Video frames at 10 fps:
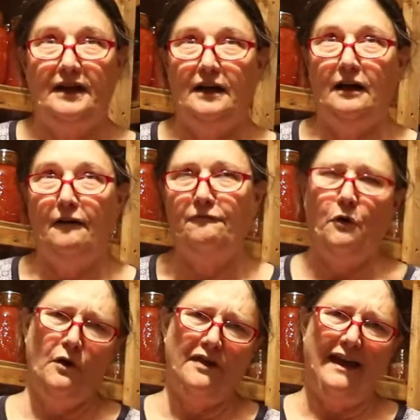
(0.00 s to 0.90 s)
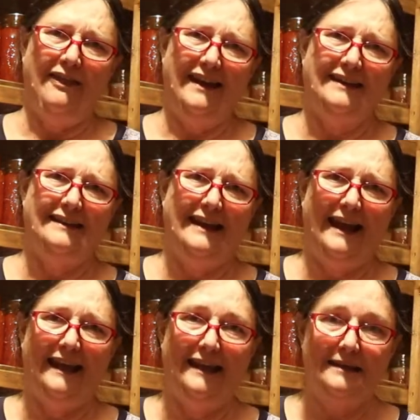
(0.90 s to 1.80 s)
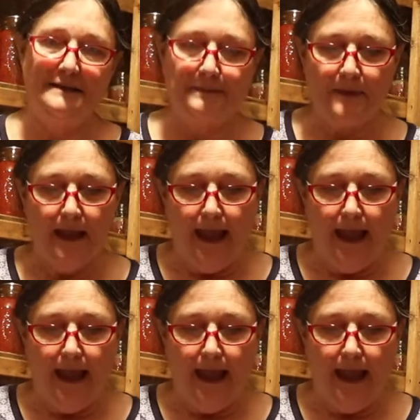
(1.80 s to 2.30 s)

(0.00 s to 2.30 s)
4th, I think today is.